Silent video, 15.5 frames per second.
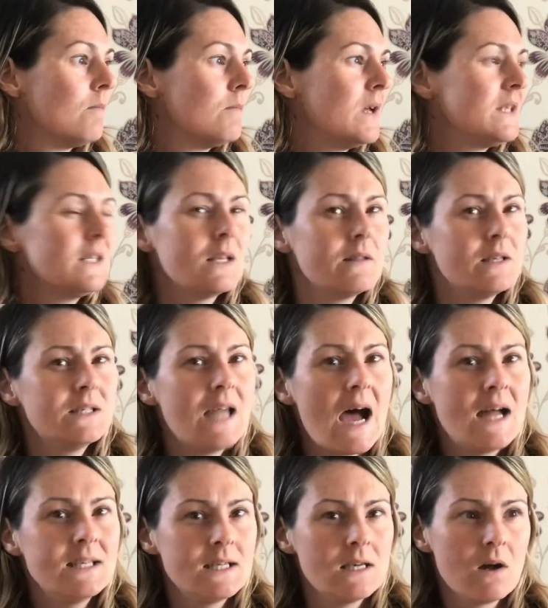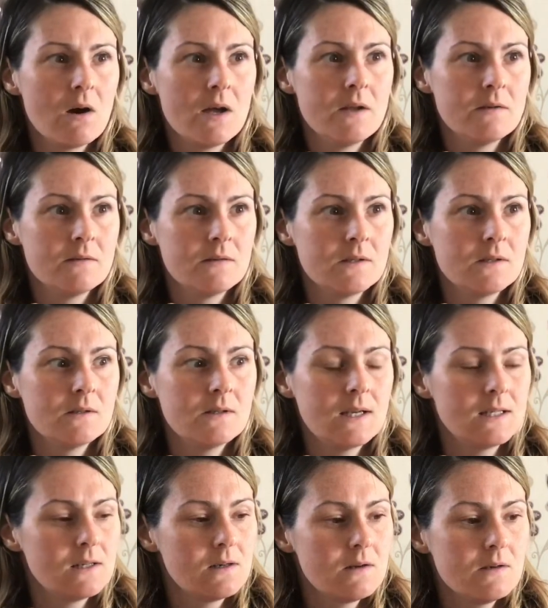is it the dandelions?
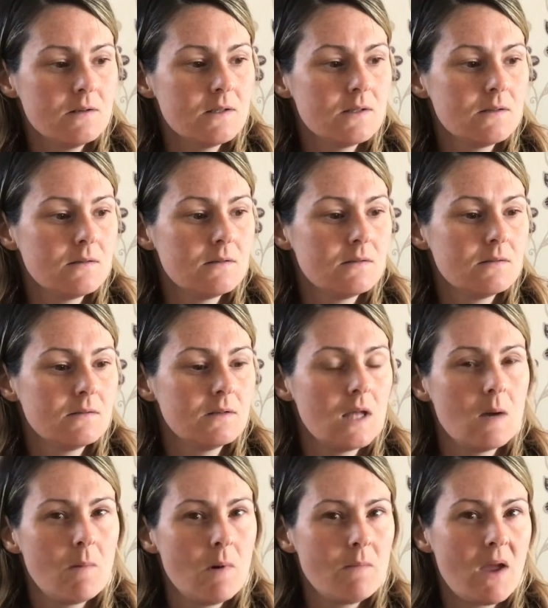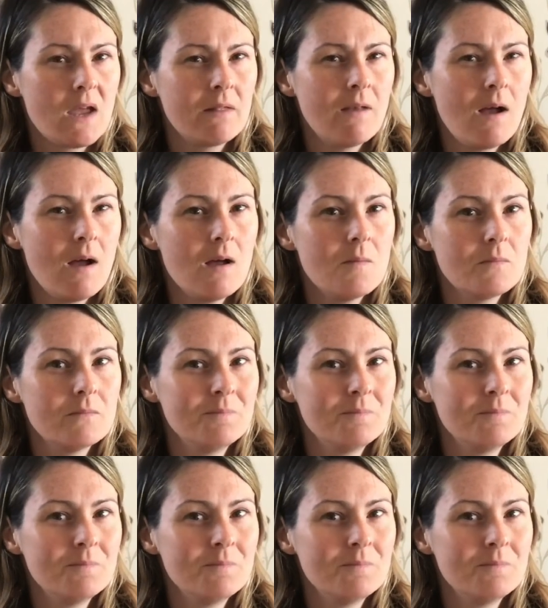Dandelions? Am I making that up?